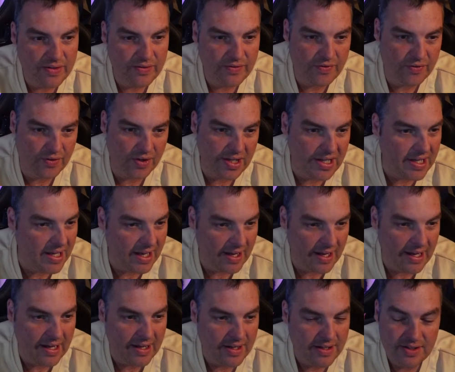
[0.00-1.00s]
for a
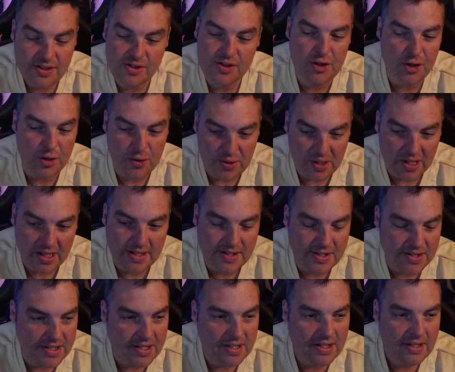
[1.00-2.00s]
year, 2 years,